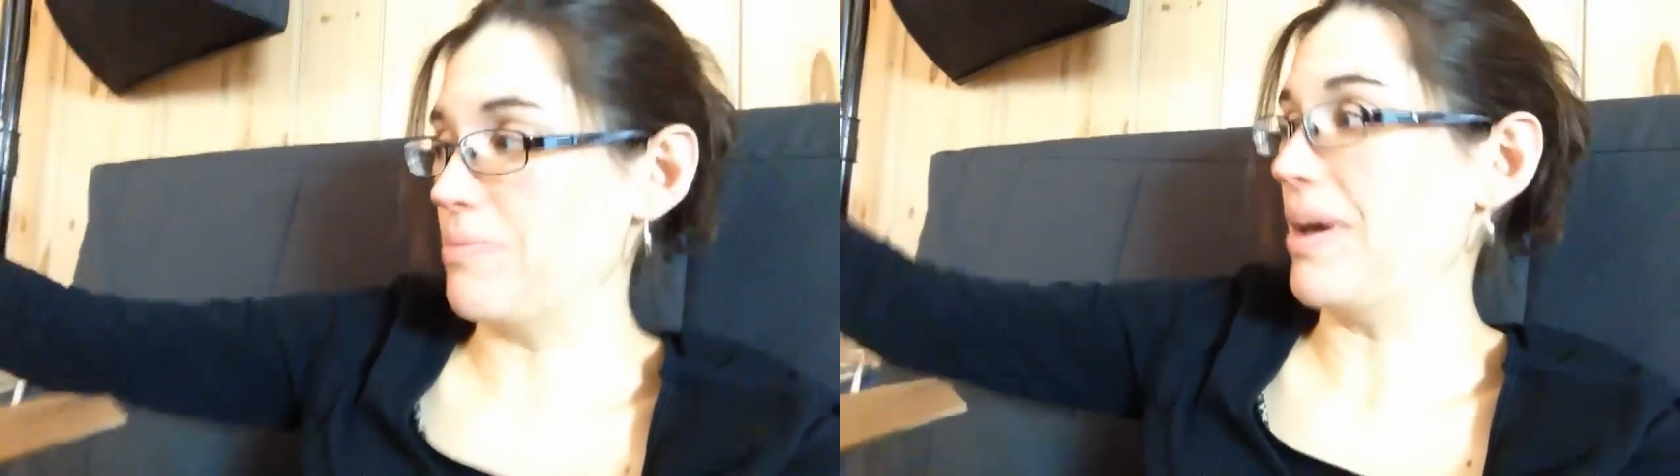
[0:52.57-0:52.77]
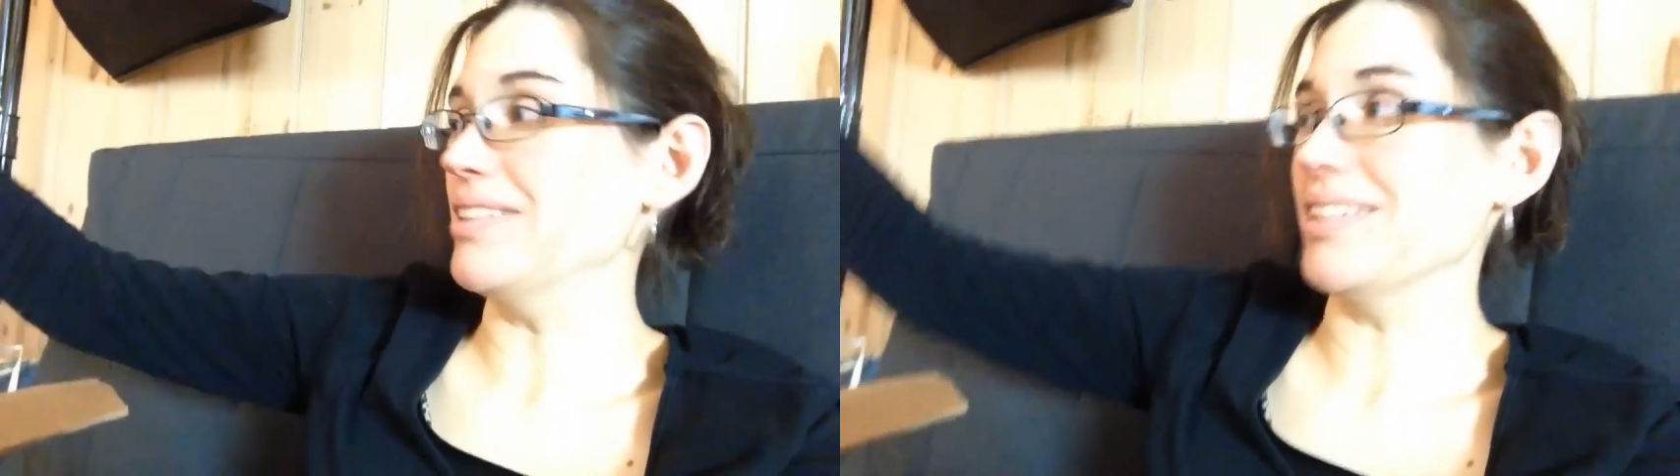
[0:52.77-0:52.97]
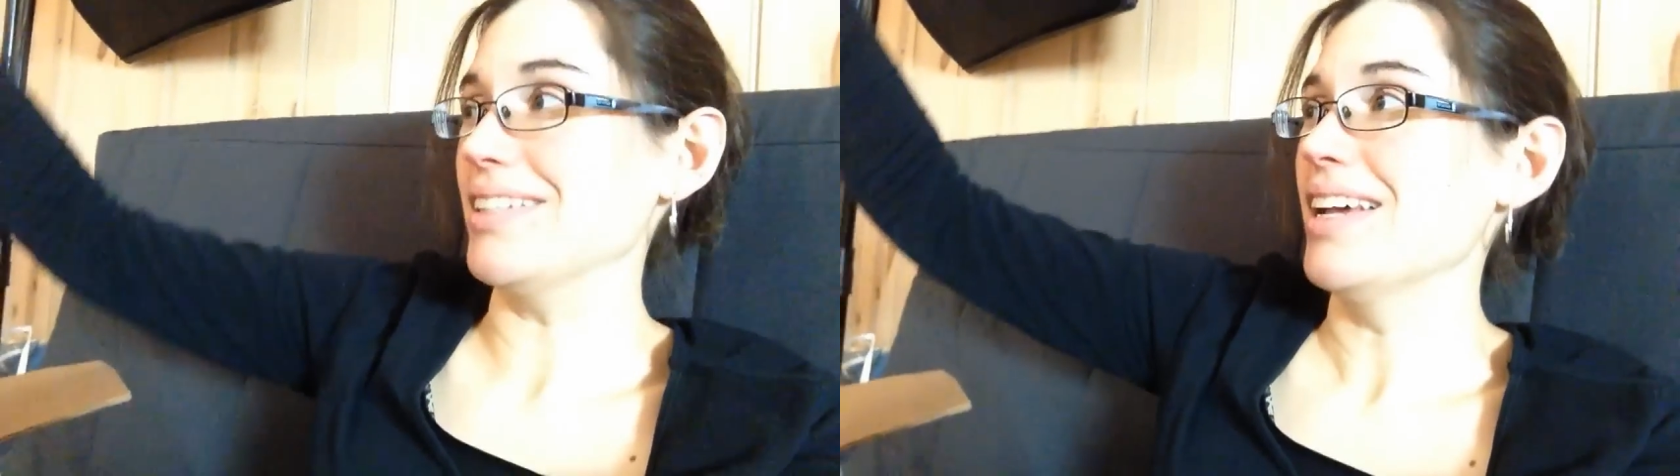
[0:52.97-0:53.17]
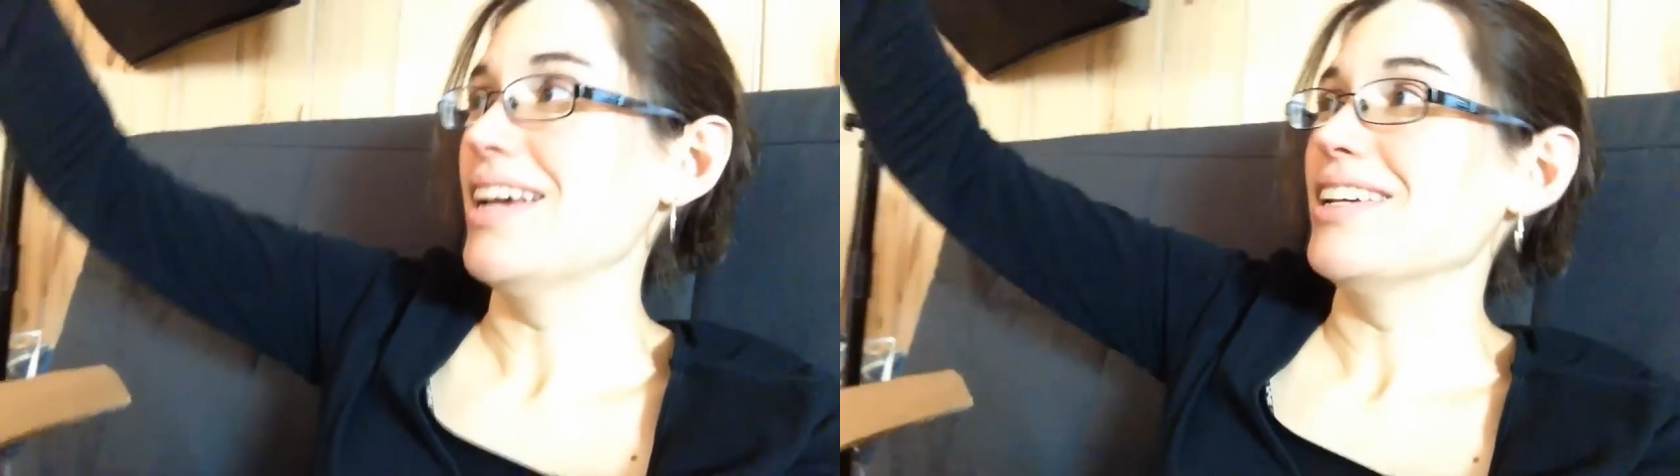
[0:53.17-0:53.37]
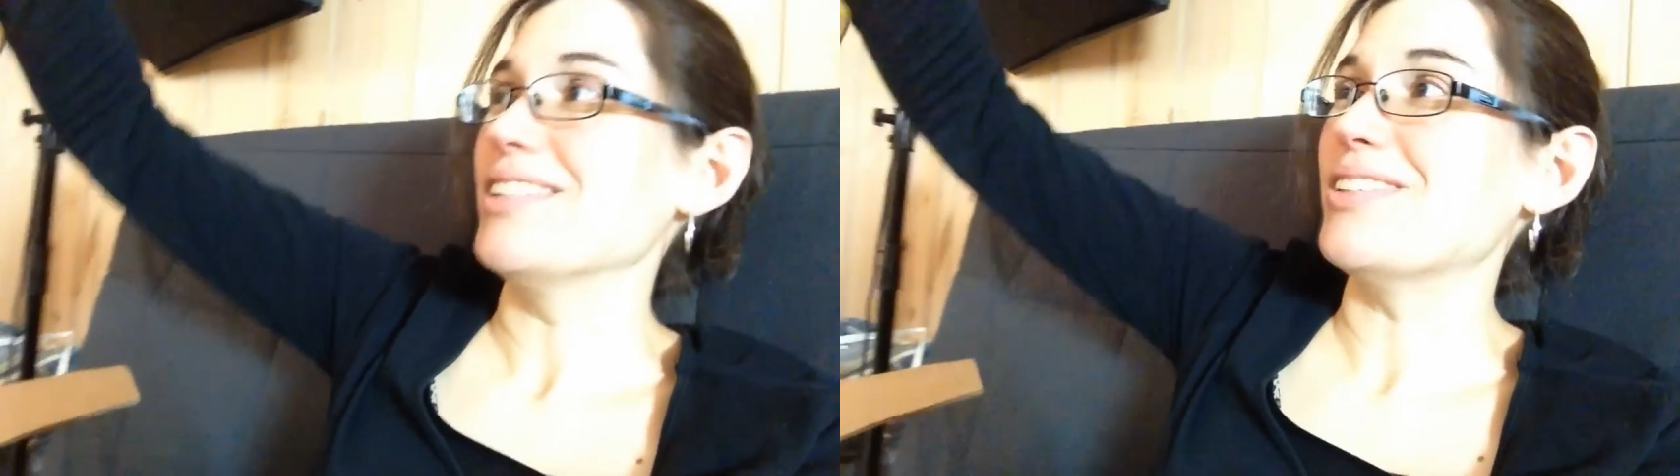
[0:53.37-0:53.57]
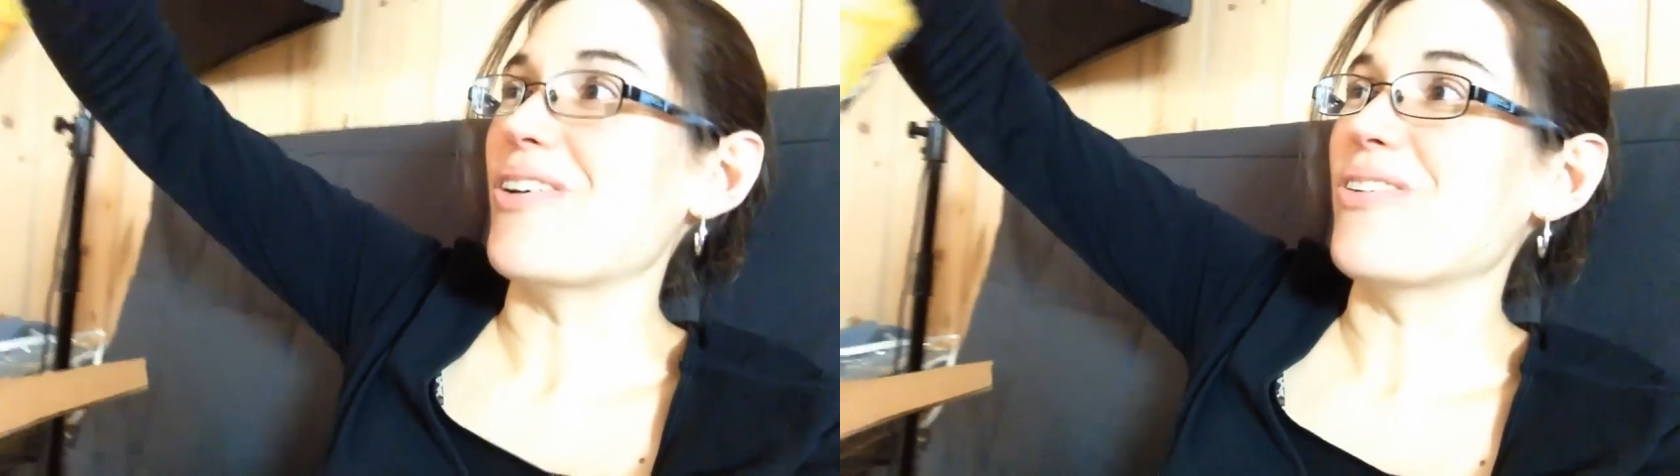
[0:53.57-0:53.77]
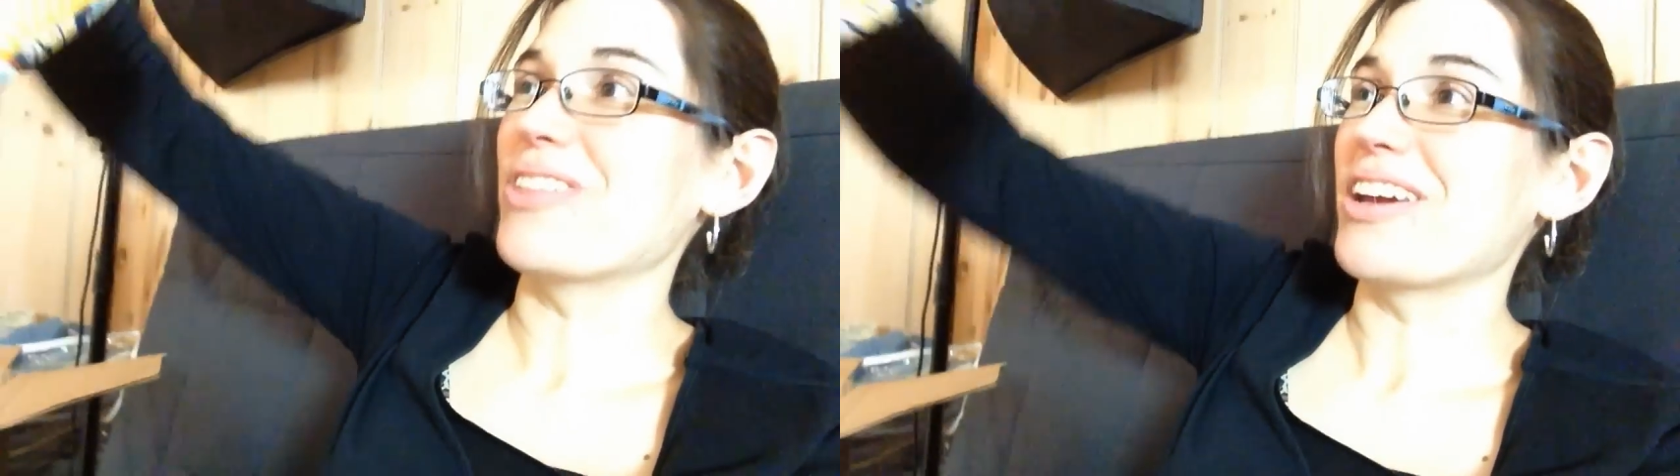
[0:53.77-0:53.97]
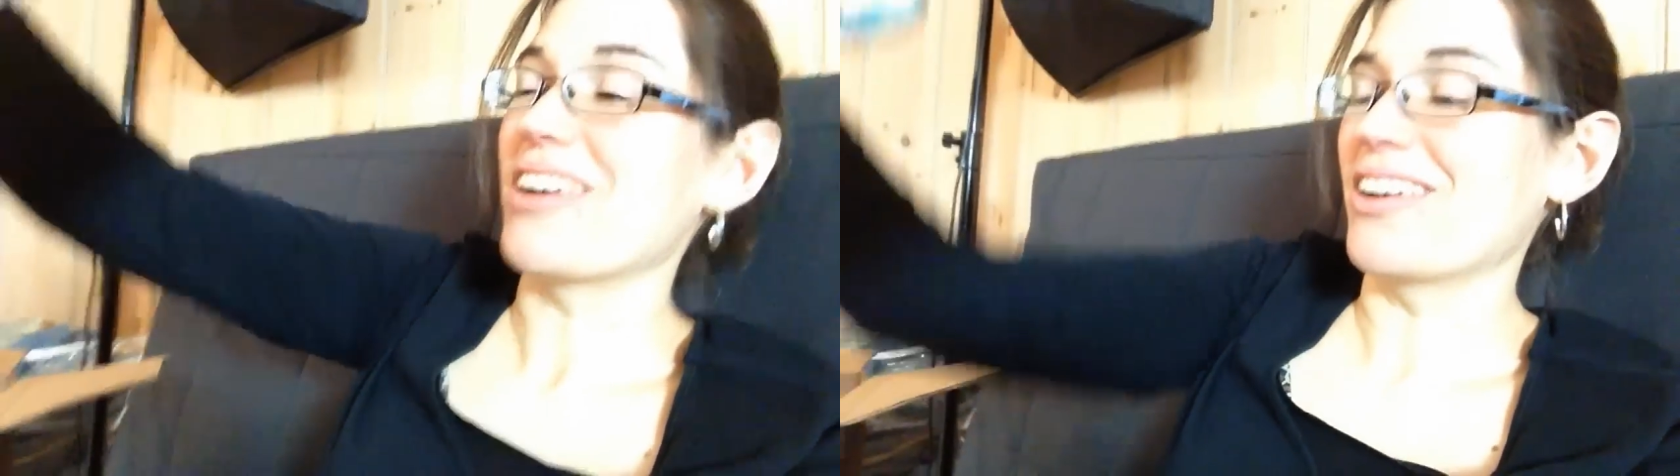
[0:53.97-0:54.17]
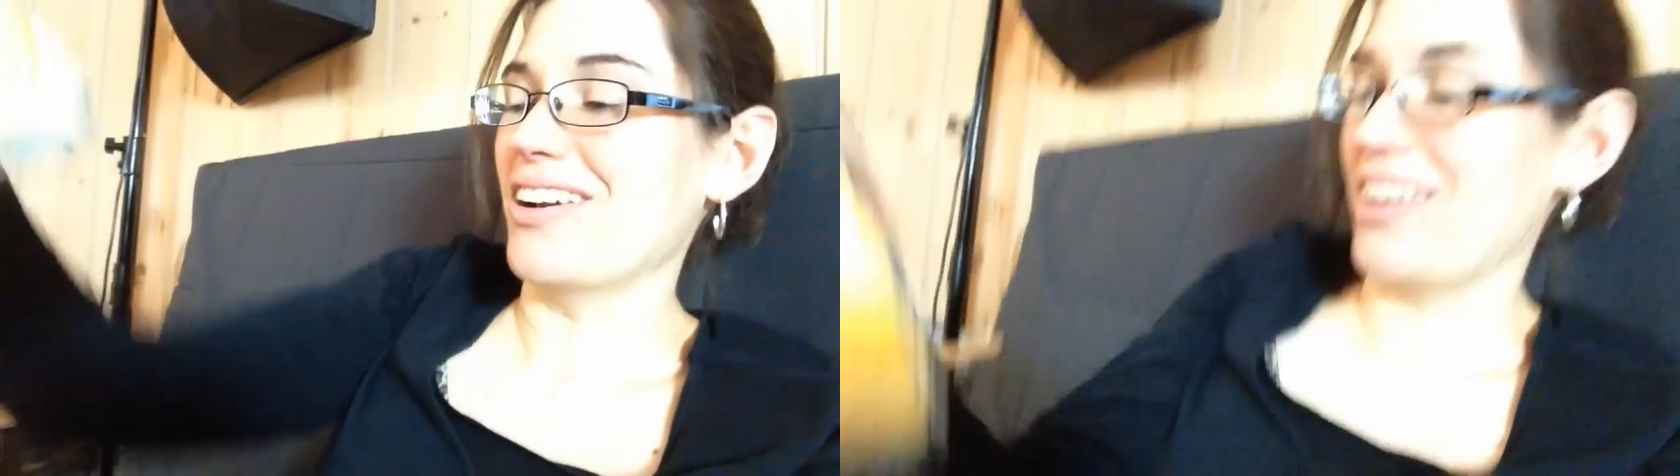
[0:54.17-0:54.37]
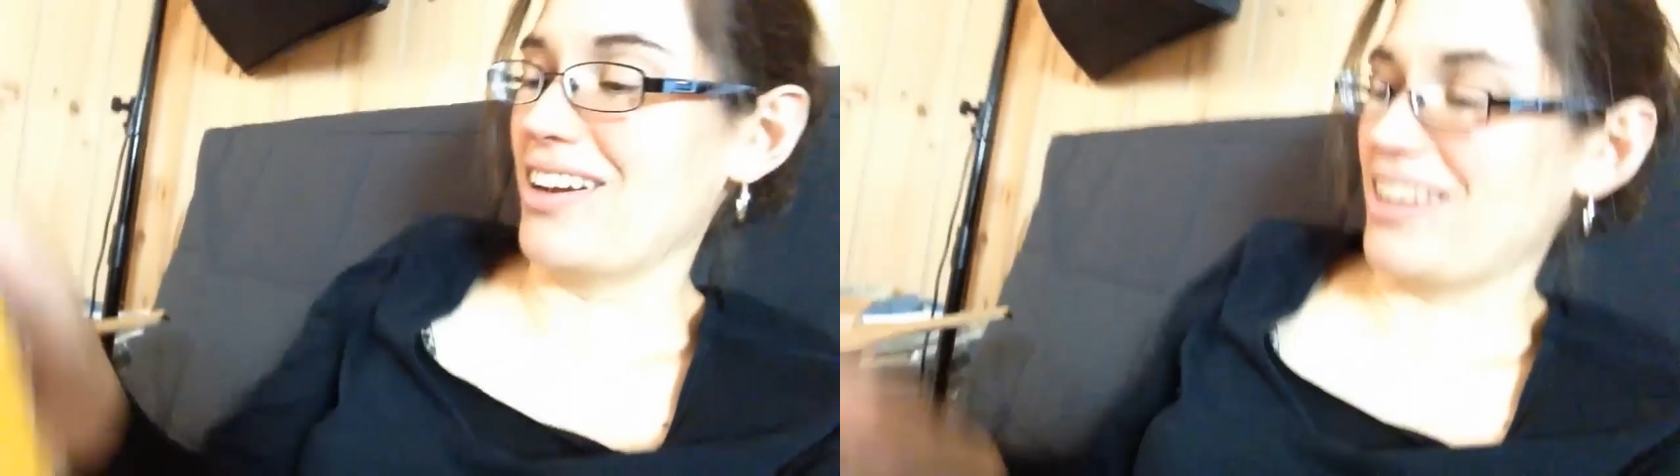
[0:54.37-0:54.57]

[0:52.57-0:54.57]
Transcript: buttons. So they're